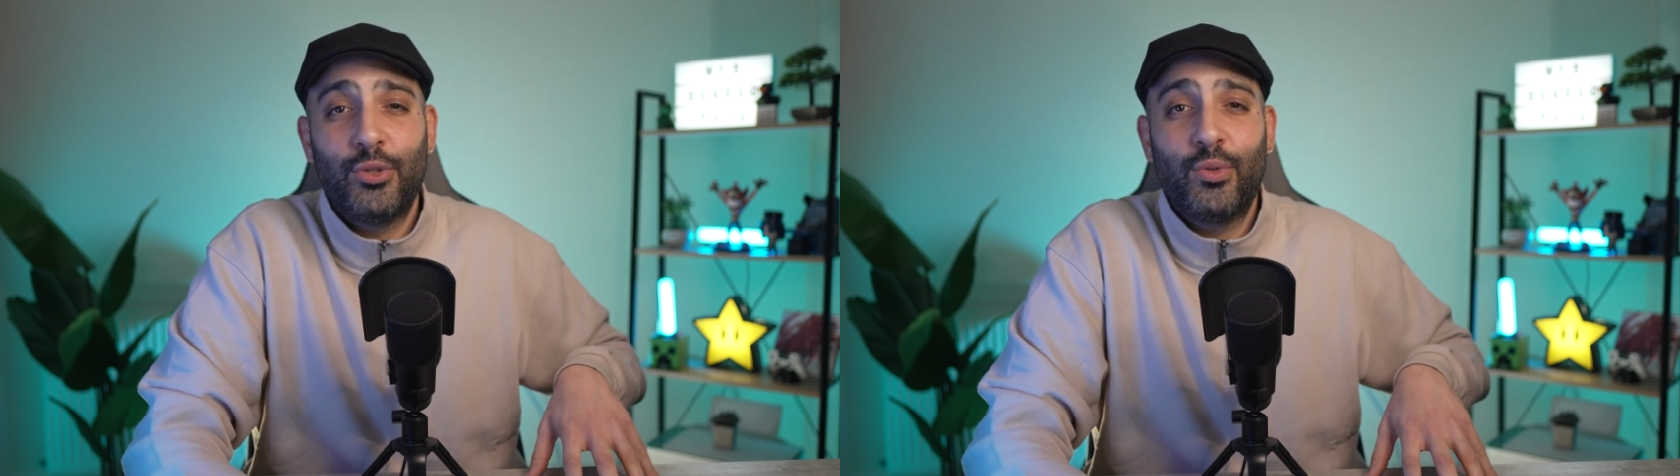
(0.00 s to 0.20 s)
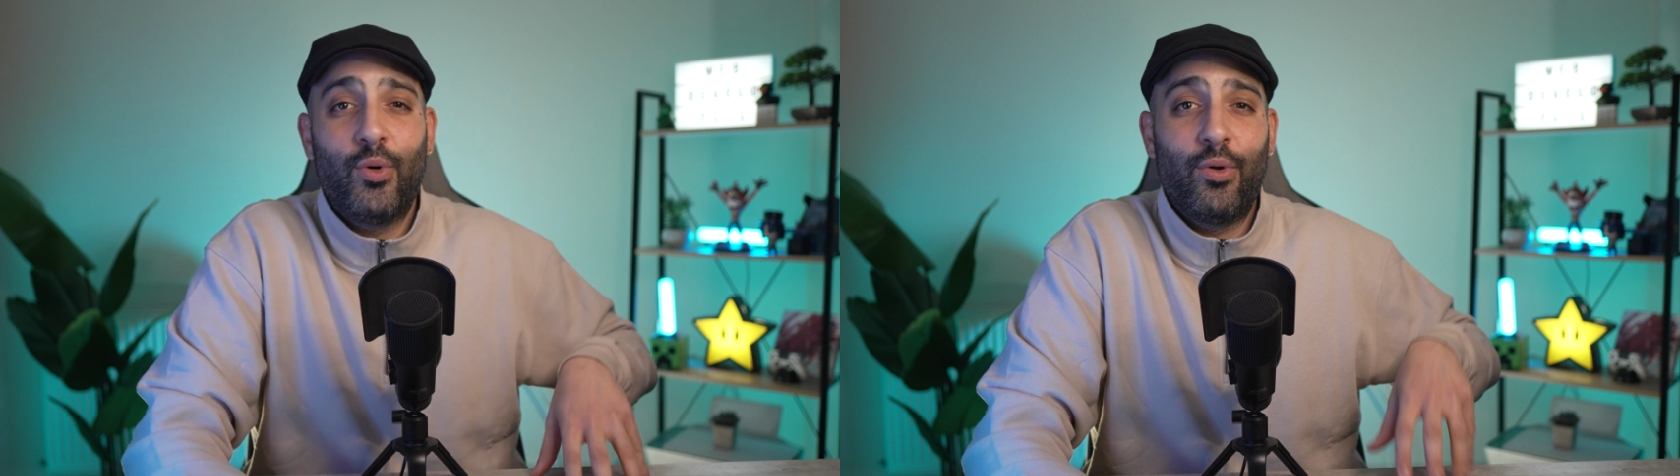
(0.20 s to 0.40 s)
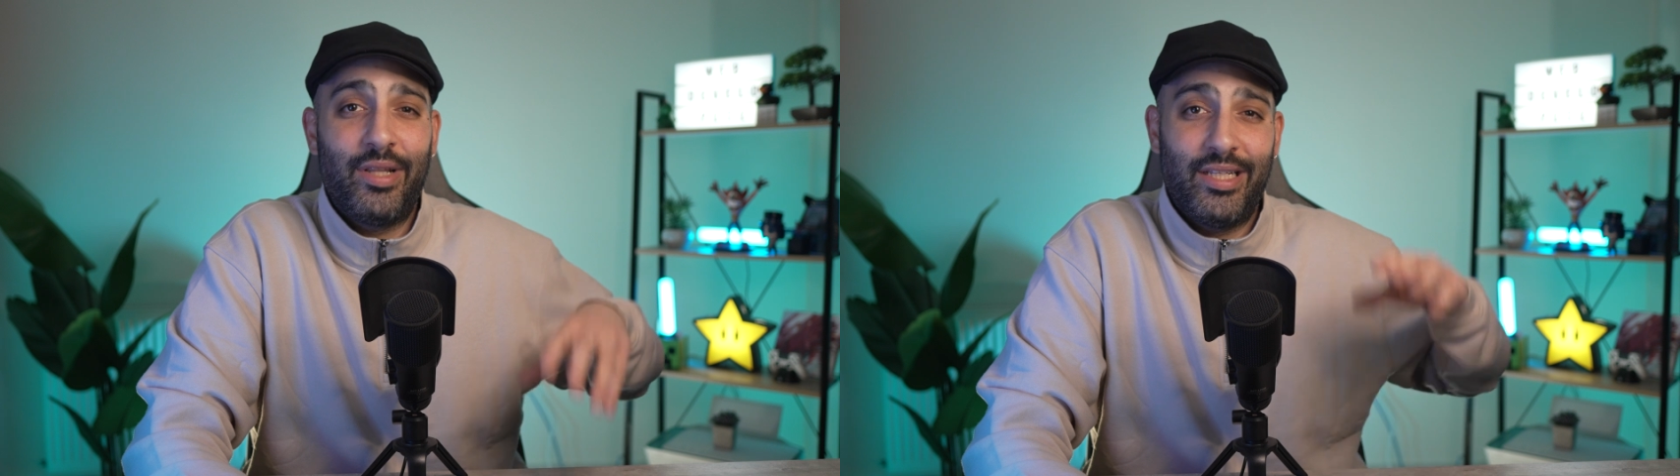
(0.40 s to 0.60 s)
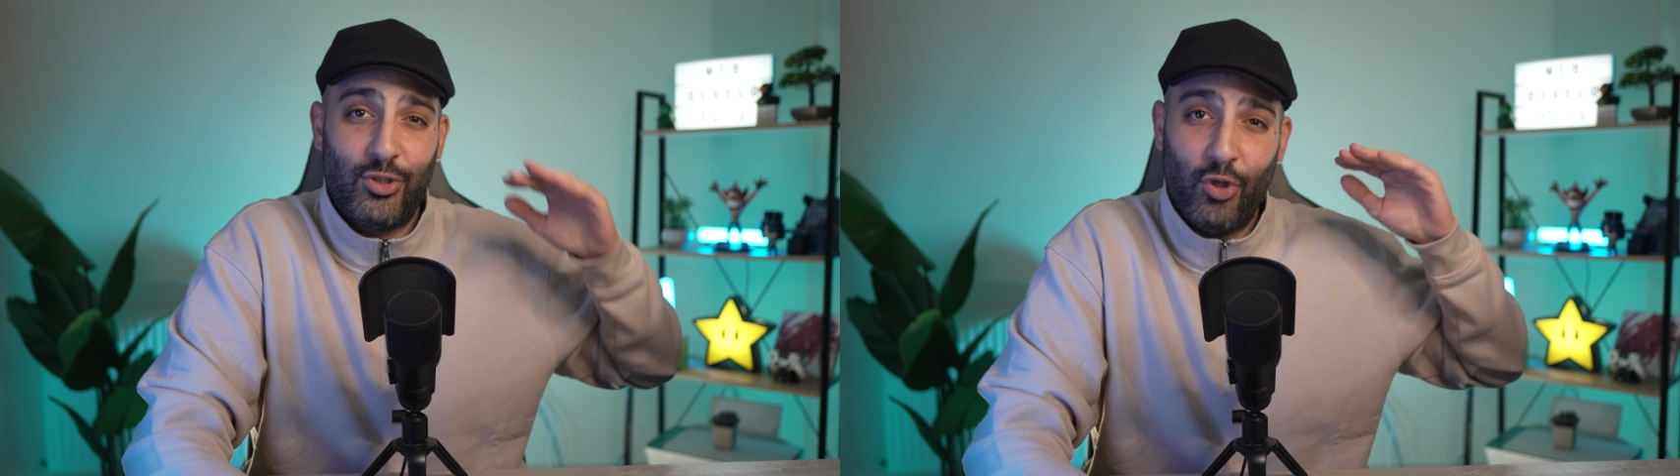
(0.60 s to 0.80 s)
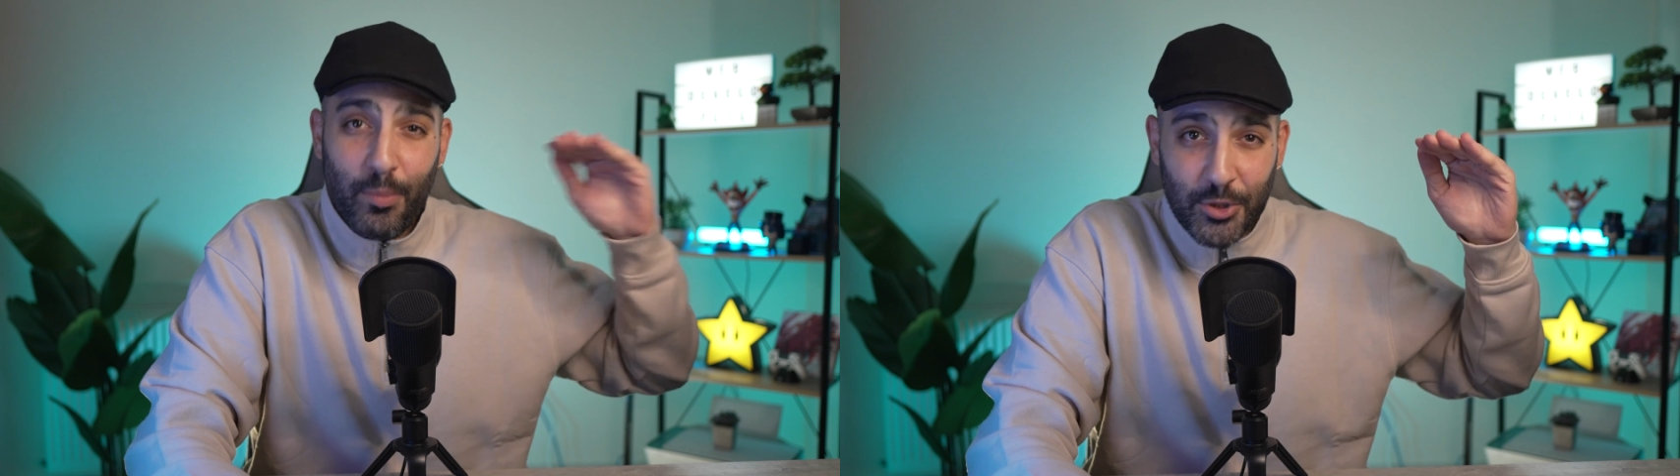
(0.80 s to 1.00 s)
you on the
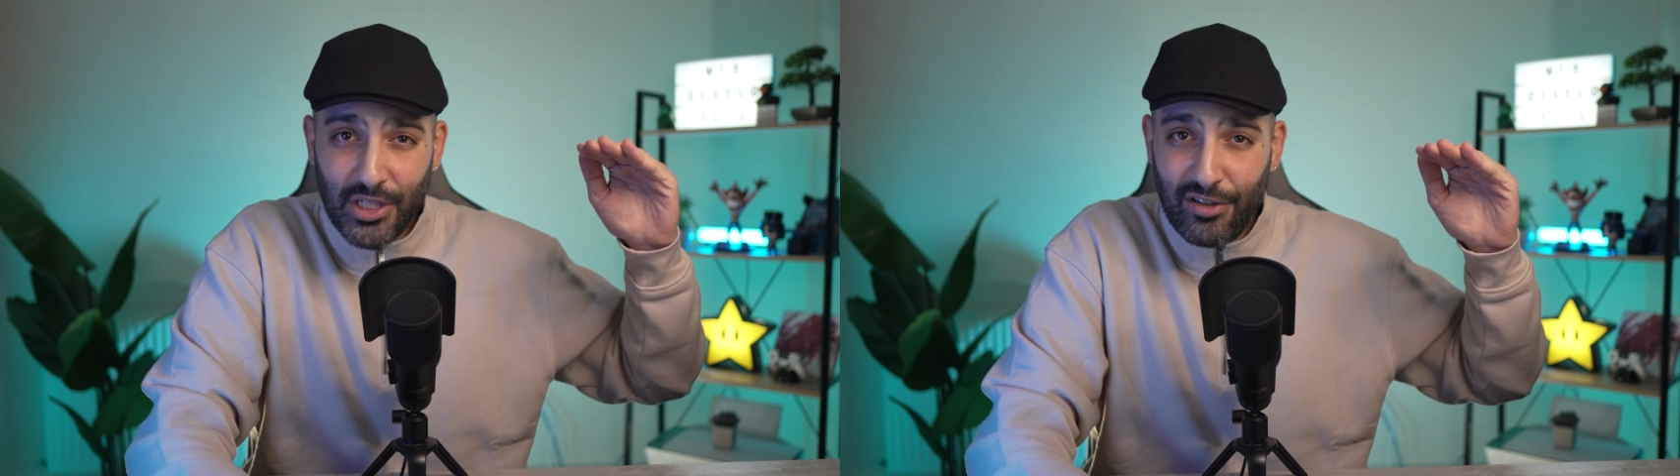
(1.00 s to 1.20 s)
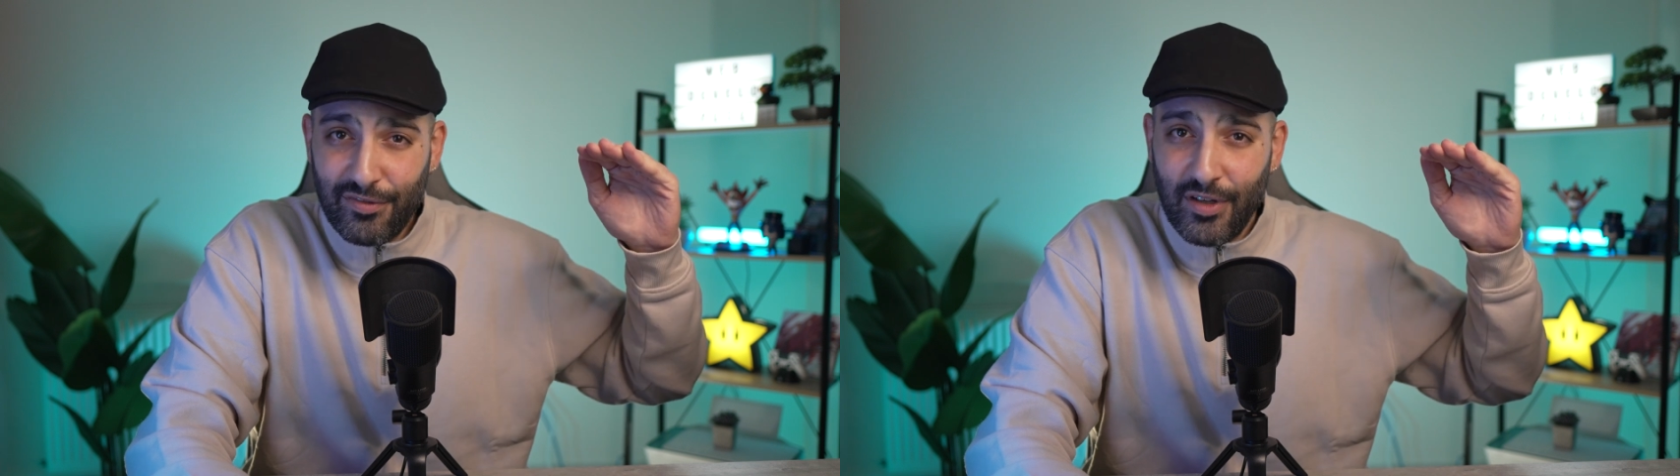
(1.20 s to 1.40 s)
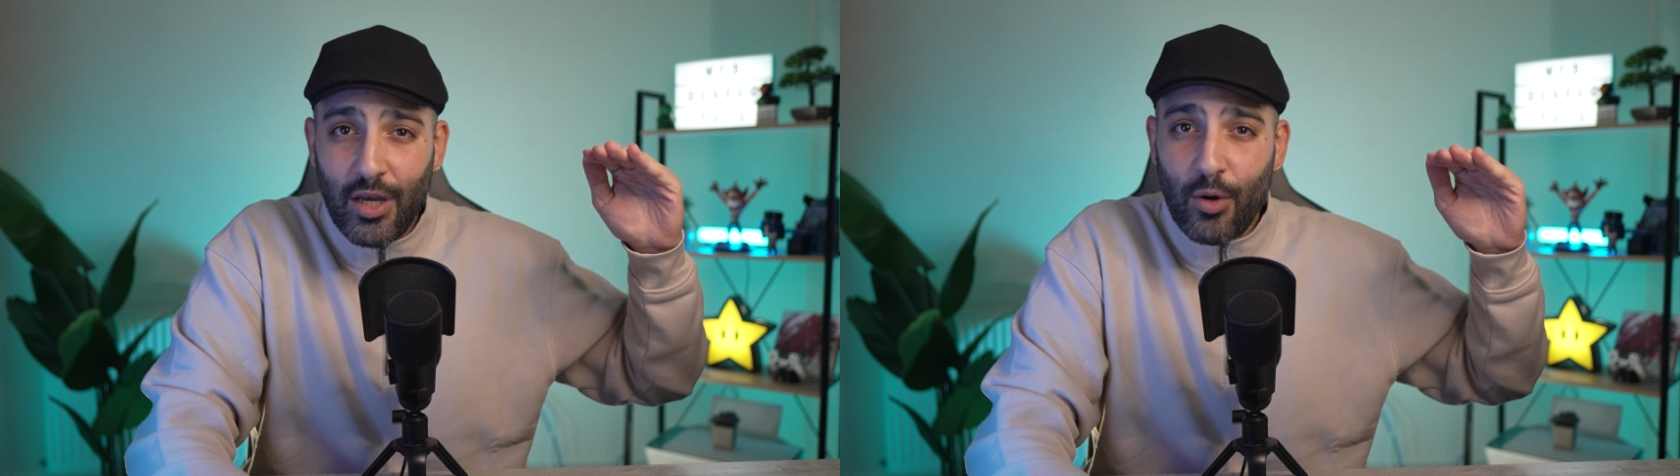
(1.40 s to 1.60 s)
top shelf